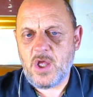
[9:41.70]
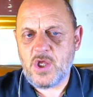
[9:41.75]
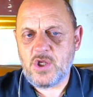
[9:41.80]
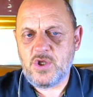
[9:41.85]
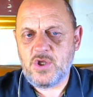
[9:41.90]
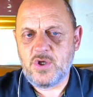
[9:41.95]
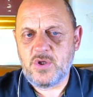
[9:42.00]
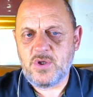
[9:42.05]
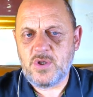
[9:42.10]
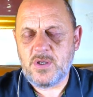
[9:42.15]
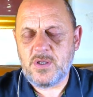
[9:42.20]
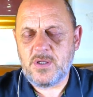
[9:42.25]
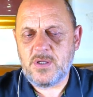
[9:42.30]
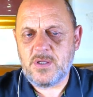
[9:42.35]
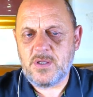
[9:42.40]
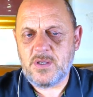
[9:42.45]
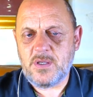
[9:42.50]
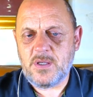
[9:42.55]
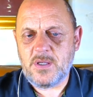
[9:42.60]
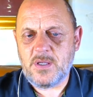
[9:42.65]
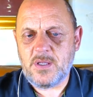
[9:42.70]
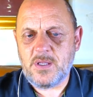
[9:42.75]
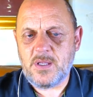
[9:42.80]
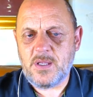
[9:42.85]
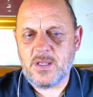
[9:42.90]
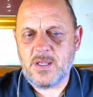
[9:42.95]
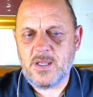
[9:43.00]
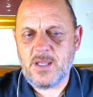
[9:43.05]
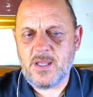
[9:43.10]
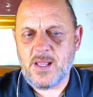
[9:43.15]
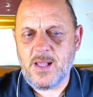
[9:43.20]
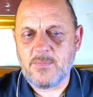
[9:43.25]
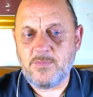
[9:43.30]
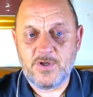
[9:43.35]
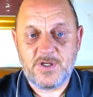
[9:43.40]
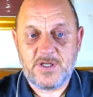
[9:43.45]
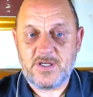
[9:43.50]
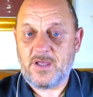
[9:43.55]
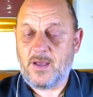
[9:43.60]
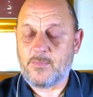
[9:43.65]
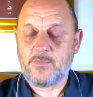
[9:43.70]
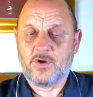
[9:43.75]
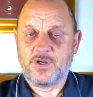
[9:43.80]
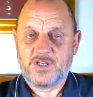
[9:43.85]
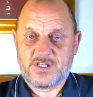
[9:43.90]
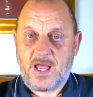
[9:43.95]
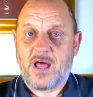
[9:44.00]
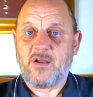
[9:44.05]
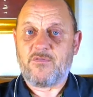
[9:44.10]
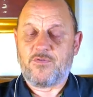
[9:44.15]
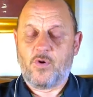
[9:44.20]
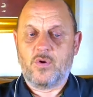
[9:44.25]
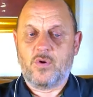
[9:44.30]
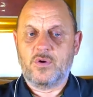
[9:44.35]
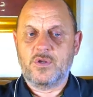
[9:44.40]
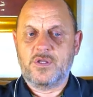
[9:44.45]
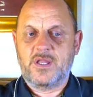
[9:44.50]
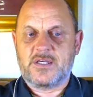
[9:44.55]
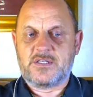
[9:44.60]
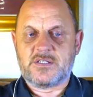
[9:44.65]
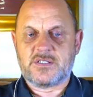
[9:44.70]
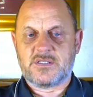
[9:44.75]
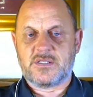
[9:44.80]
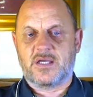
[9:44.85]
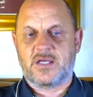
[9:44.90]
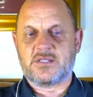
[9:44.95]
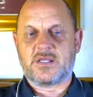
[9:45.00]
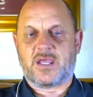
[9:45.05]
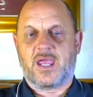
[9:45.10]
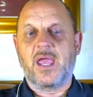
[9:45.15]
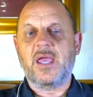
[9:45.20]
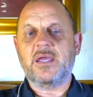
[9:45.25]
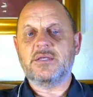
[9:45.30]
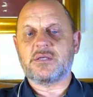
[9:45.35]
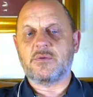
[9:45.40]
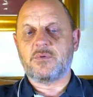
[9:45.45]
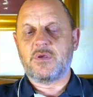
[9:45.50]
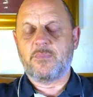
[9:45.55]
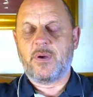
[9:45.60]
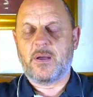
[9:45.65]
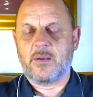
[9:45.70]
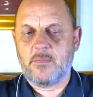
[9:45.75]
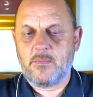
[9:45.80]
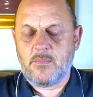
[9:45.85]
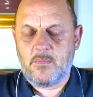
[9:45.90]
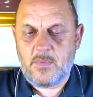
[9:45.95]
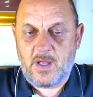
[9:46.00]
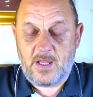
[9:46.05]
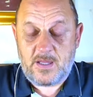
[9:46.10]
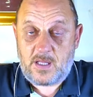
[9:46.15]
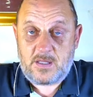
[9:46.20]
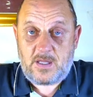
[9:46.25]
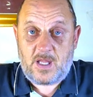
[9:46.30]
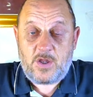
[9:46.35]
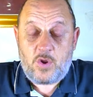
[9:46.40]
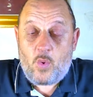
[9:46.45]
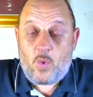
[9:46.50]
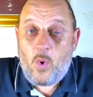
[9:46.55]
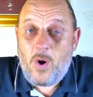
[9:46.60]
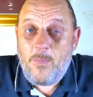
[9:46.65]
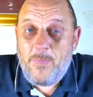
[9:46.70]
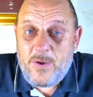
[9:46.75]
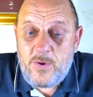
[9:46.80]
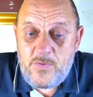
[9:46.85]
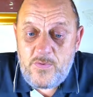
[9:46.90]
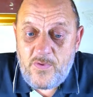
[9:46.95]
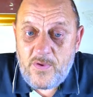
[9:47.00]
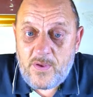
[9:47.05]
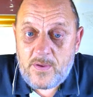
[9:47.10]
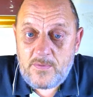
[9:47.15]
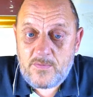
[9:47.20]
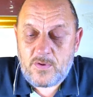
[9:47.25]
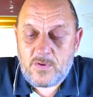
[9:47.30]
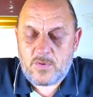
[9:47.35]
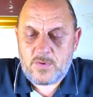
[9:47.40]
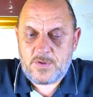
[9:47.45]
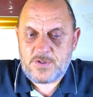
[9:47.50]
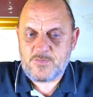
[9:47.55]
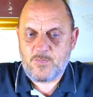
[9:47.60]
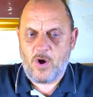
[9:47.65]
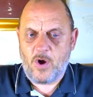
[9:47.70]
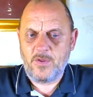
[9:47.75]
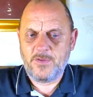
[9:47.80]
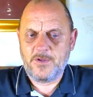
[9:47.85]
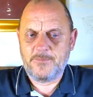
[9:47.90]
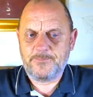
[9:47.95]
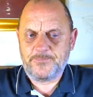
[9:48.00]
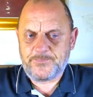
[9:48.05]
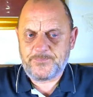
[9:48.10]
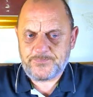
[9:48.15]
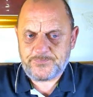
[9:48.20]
Now, I'm going to start following this case a wee bit. I didn't know about it until this morning.